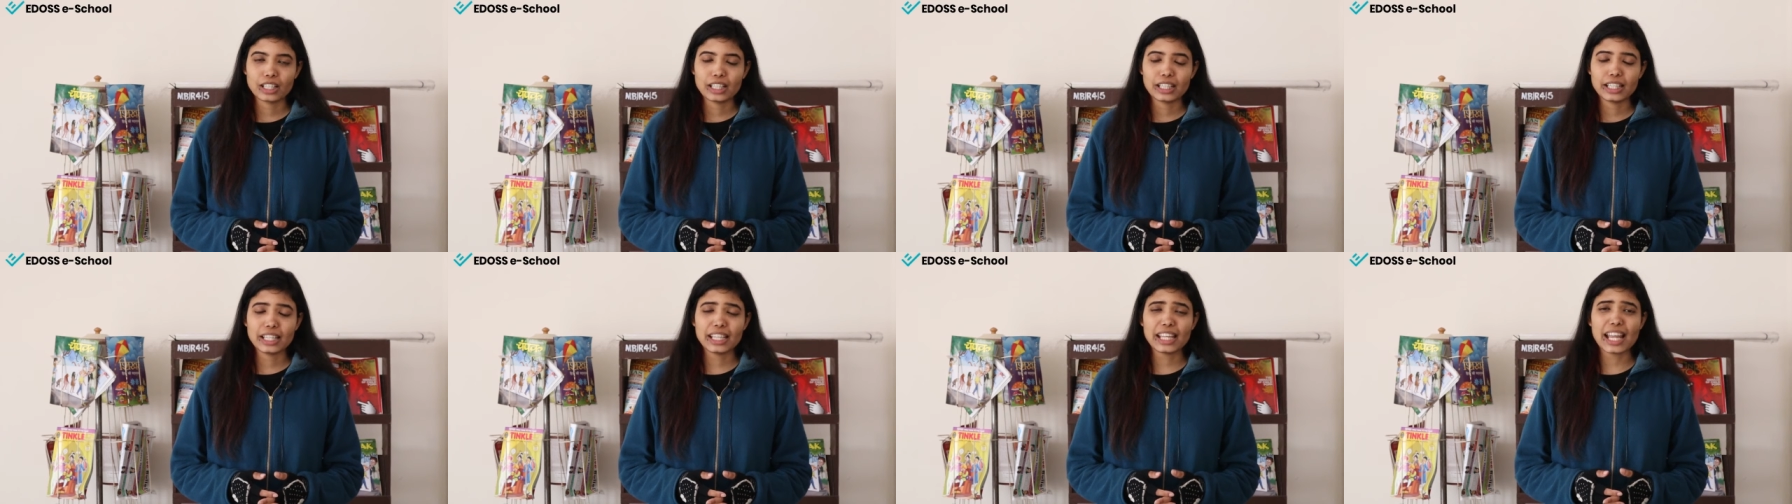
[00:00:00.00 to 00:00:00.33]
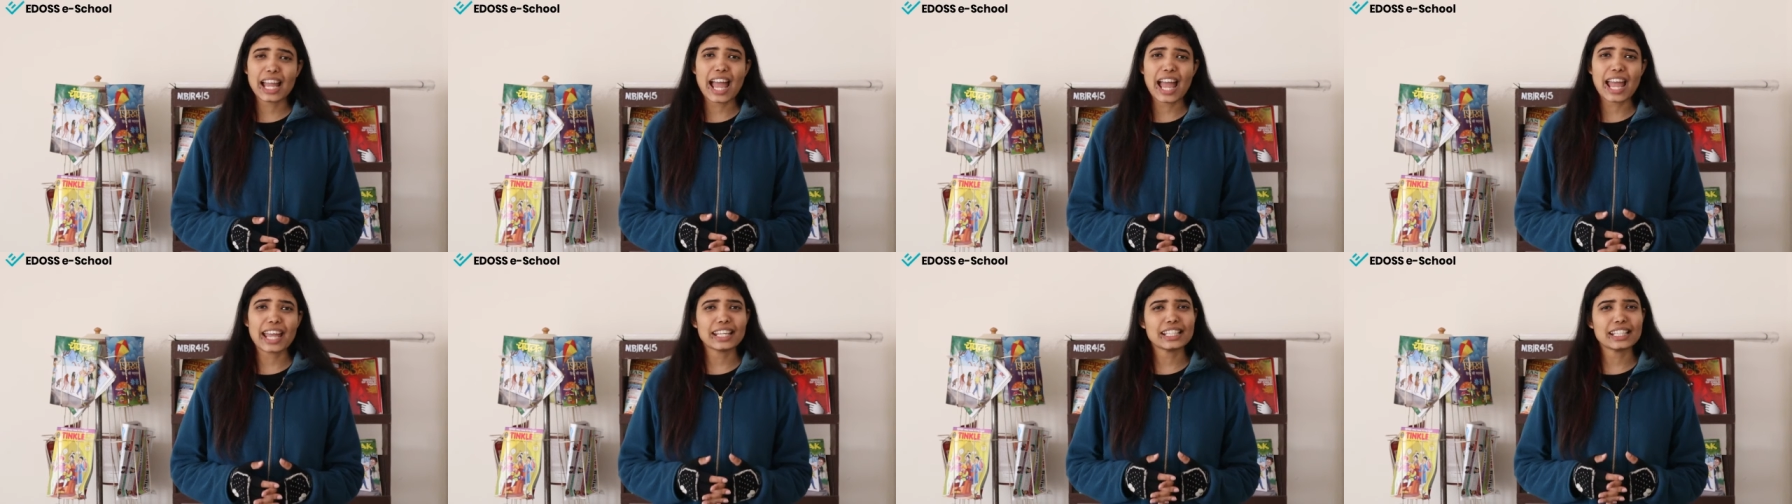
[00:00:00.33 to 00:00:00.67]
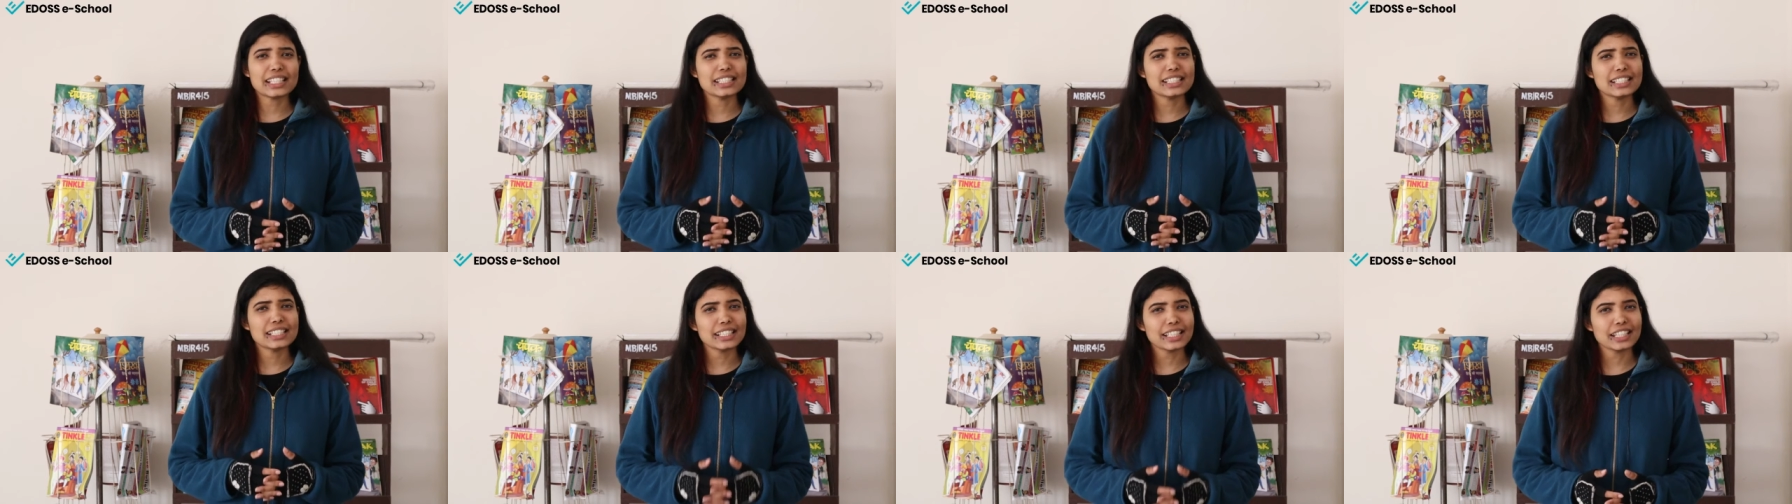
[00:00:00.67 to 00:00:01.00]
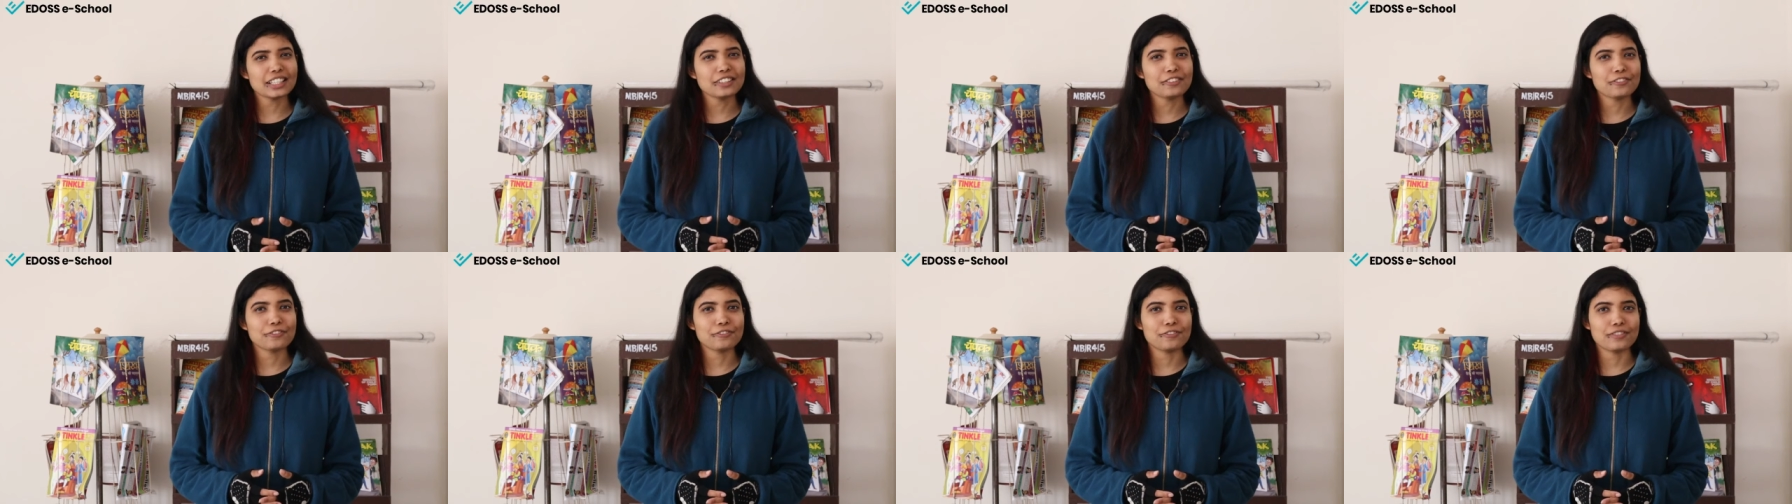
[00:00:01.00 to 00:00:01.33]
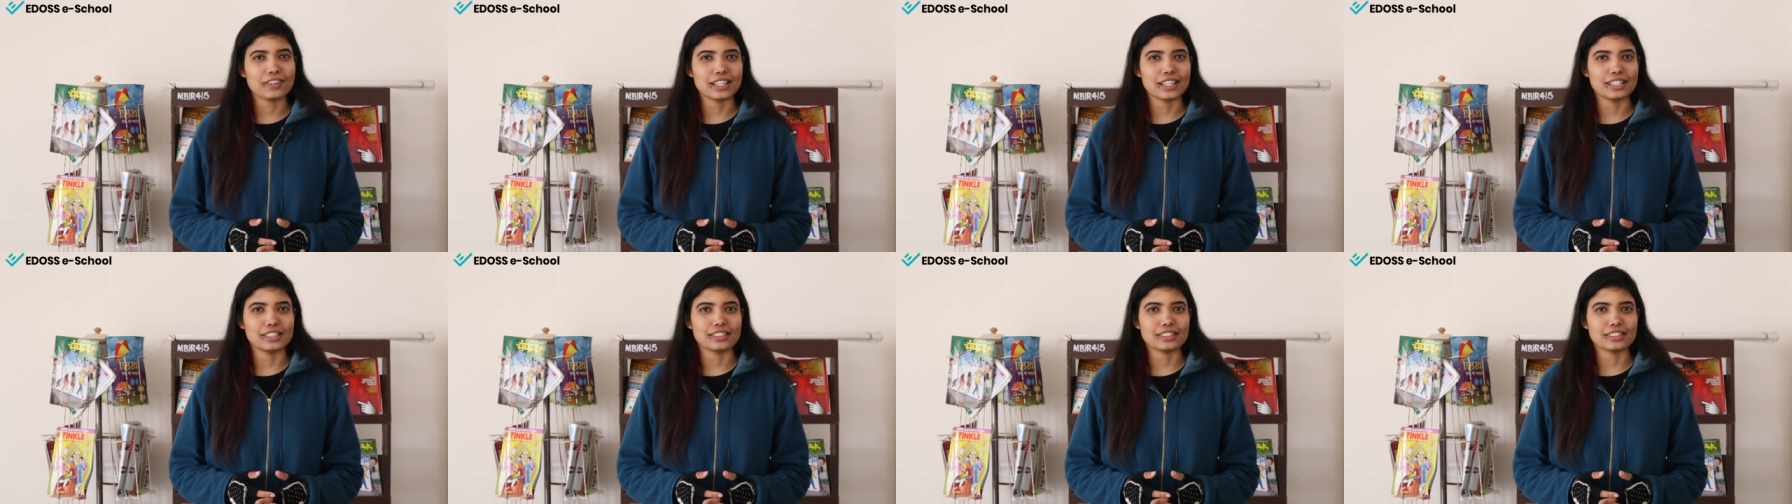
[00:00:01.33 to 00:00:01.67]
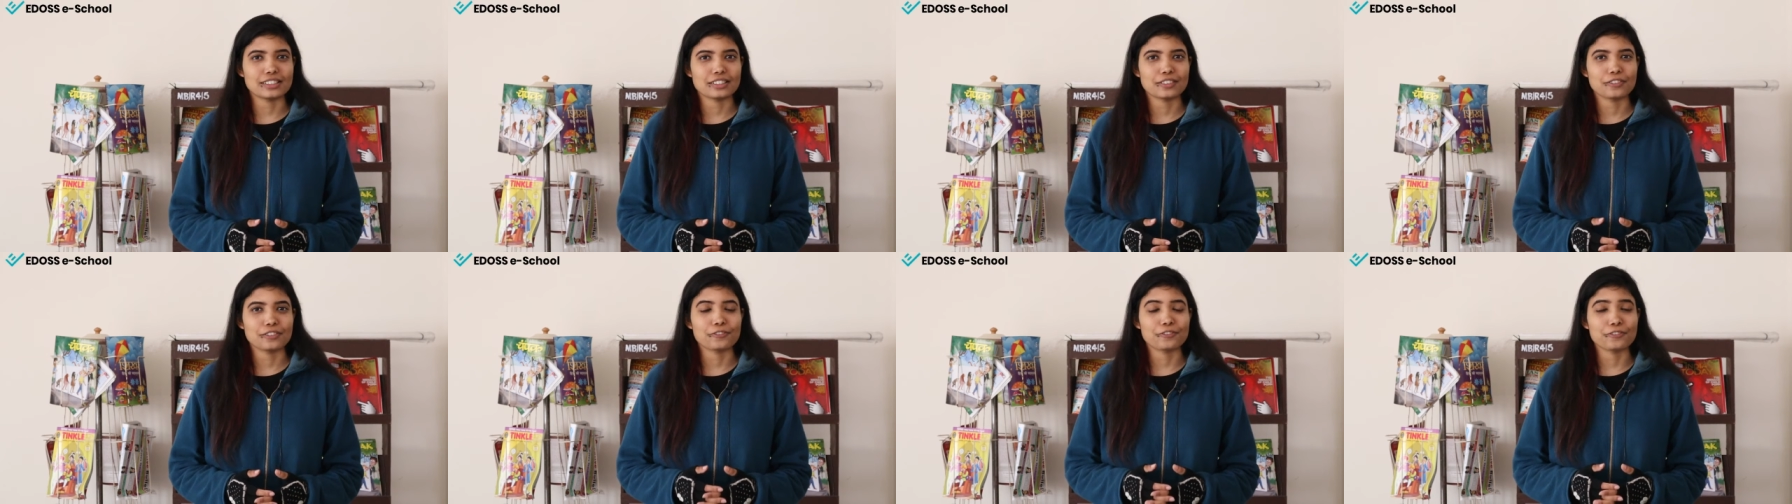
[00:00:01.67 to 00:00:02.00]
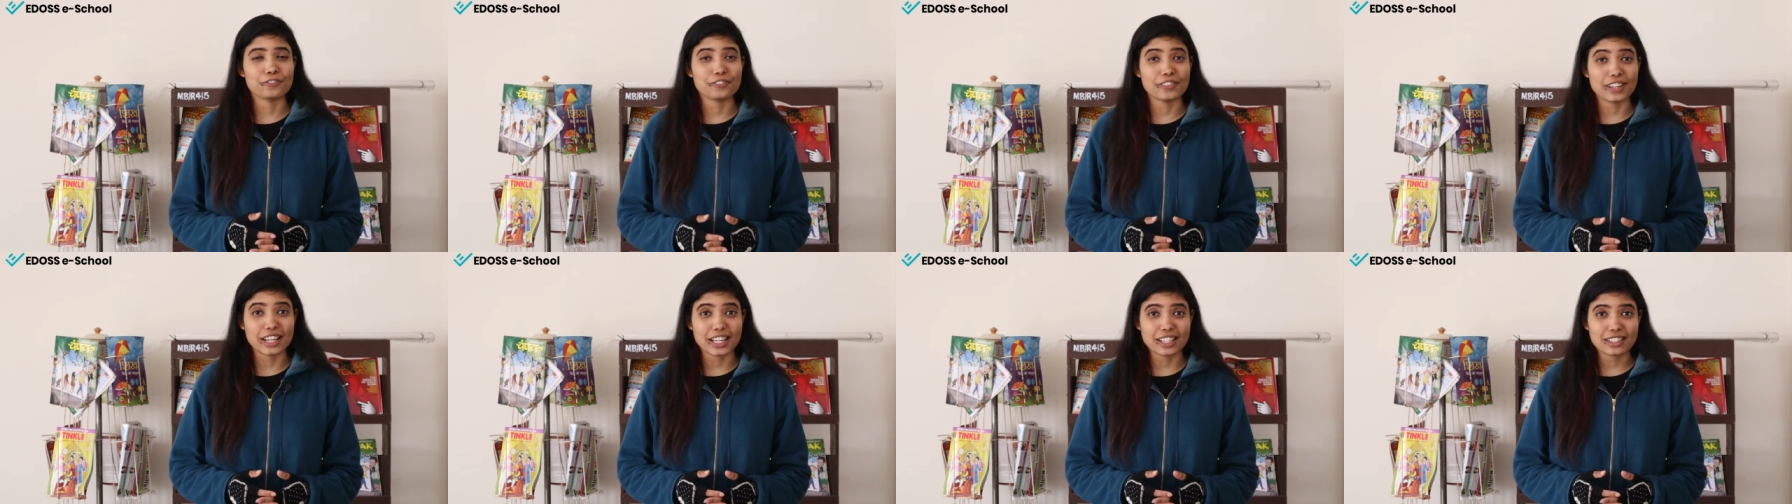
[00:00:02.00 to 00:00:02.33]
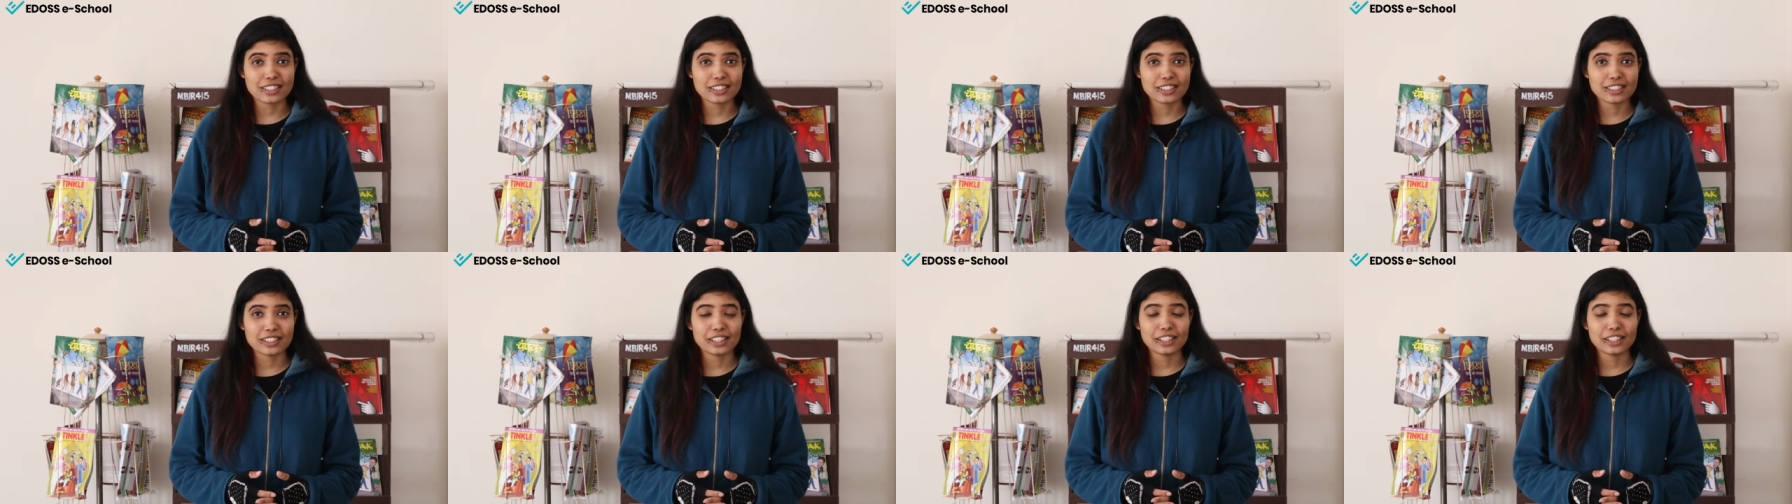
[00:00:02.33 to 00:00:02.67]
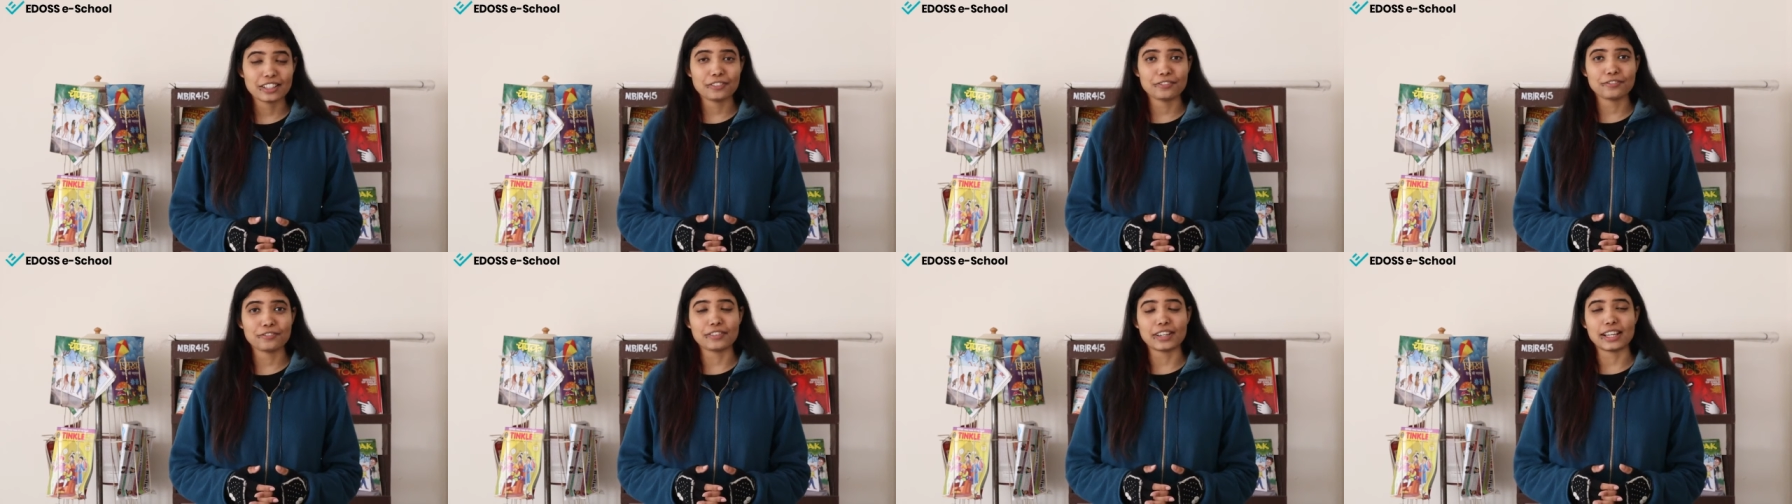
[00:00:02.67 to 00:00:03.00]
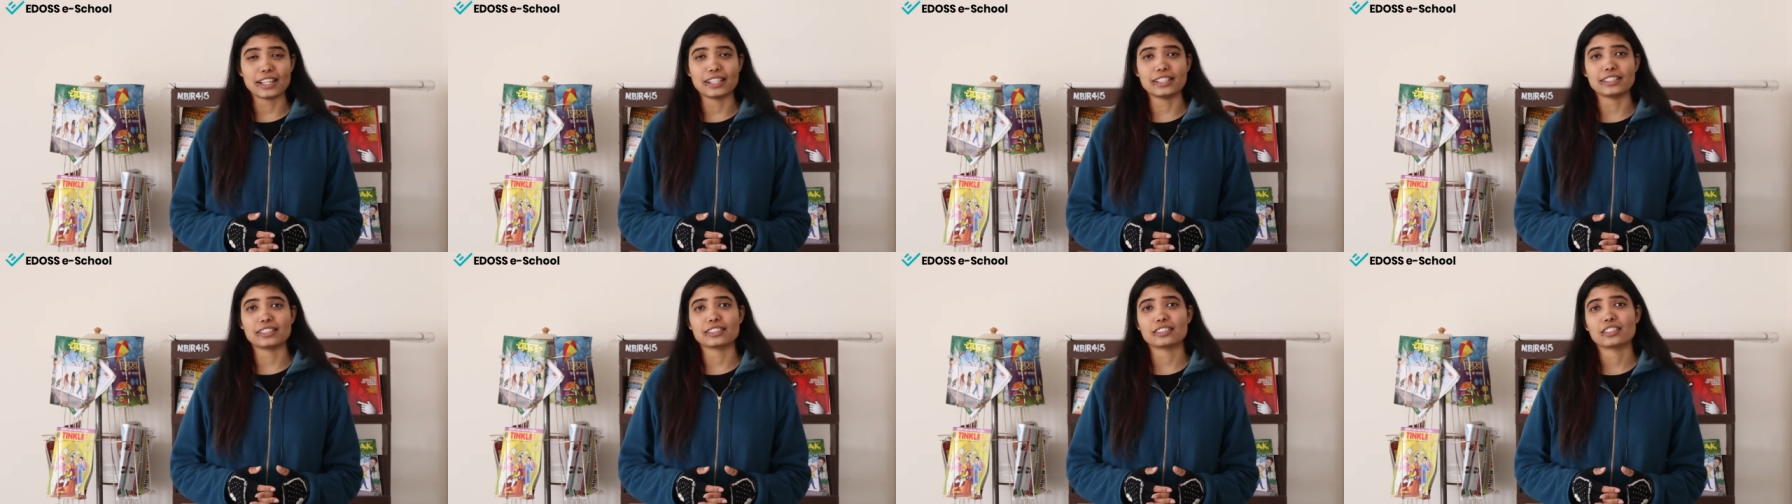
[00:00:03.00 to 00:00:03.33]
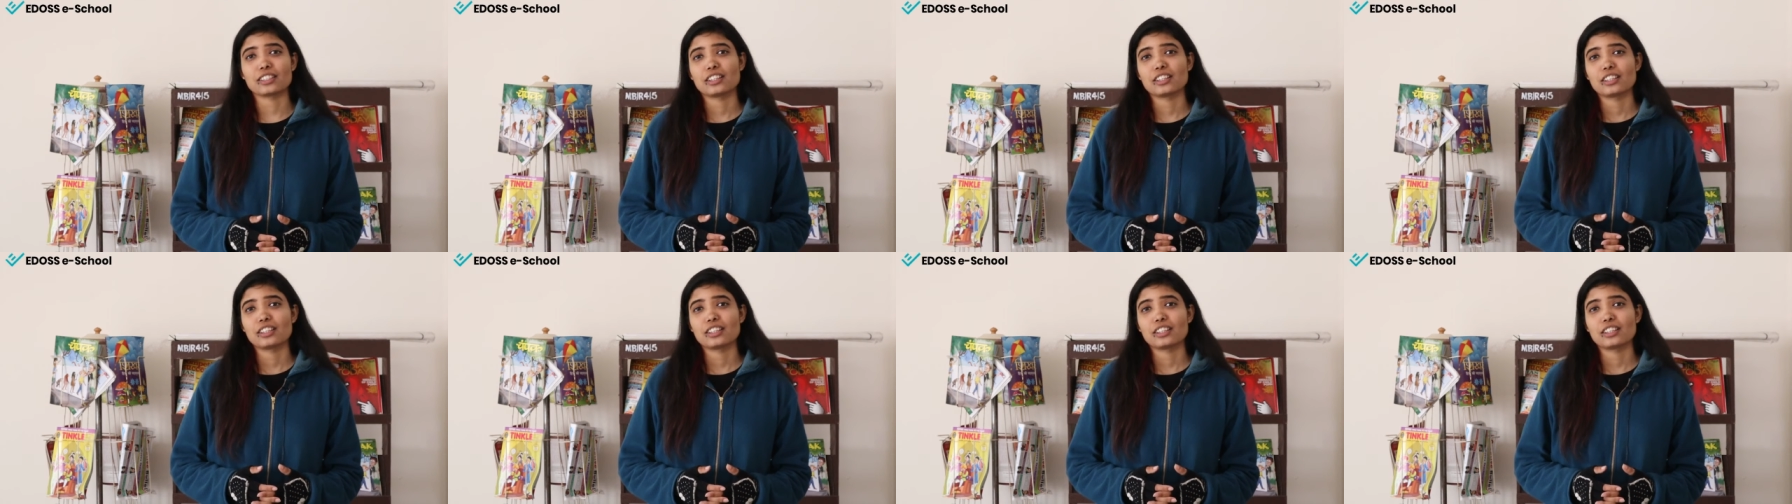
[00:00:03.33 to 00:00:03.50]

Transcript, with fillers: He indeed felt fresh, he felt